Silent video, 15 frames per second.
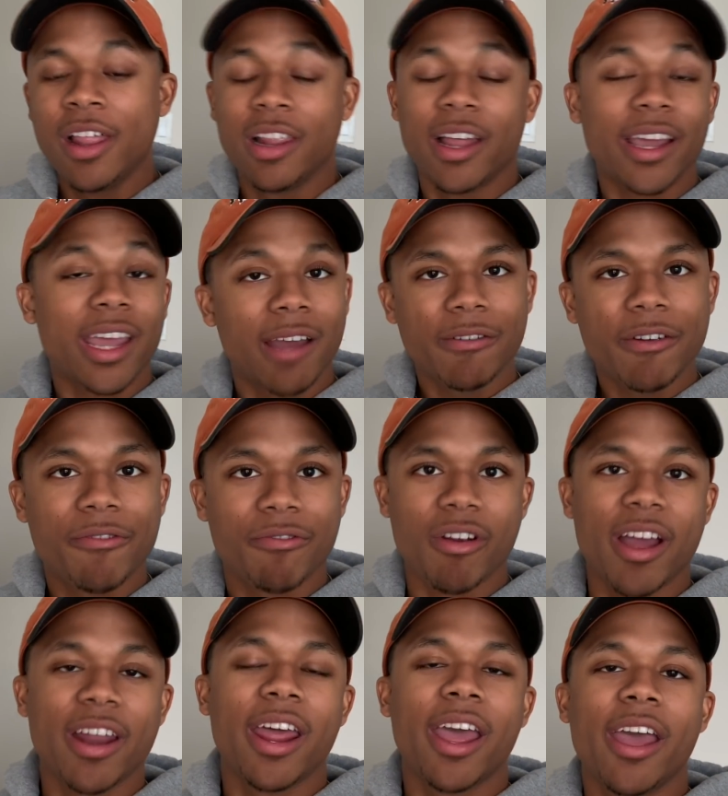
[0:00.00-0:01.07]
like every
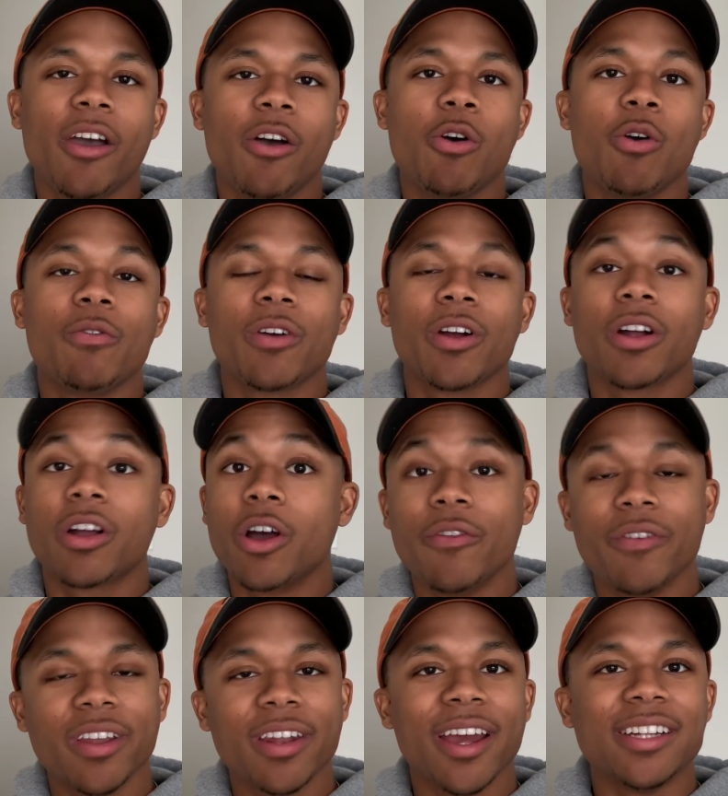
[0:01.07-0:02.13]
Friday over
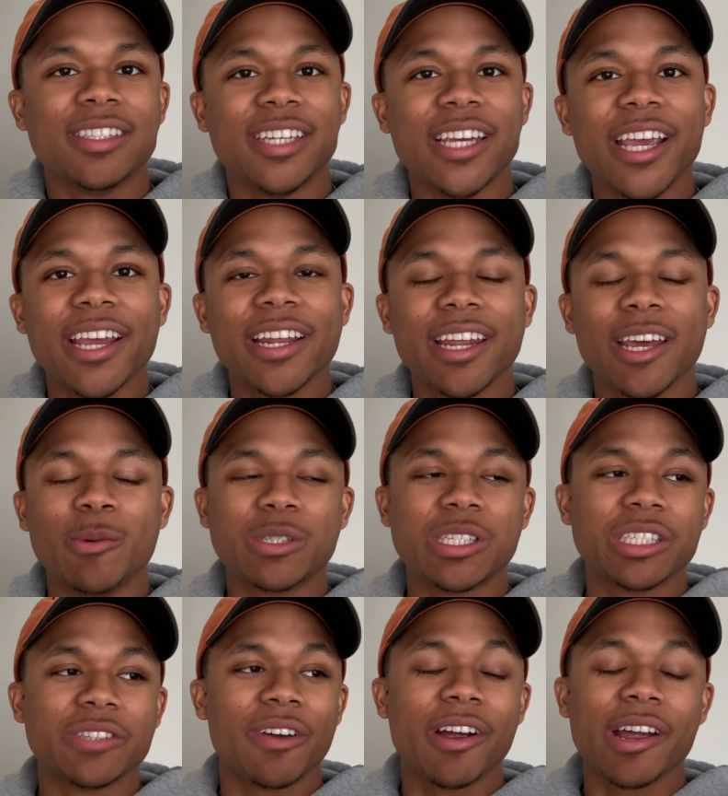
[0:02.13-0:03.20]
COVID-19, which
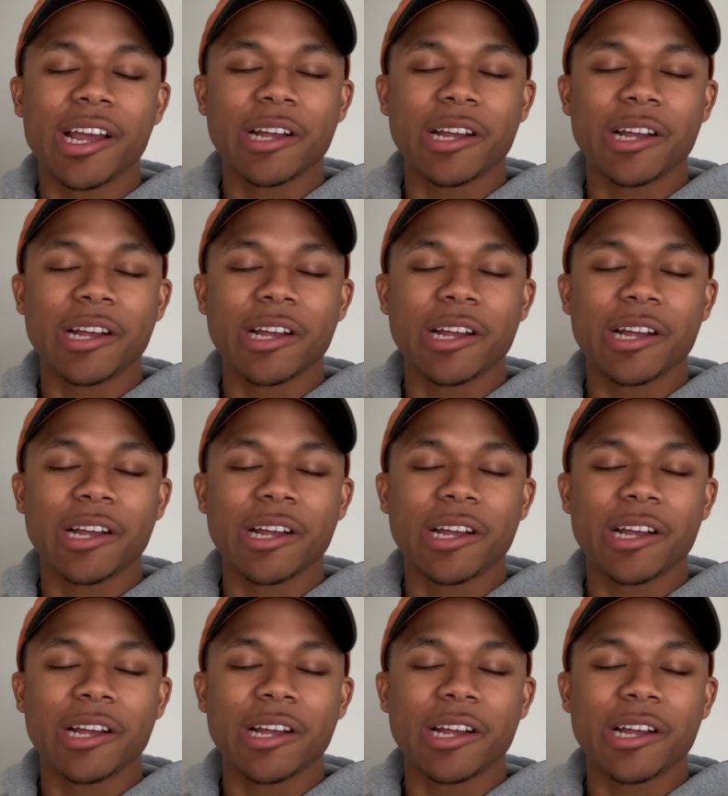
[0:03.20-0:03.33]
is very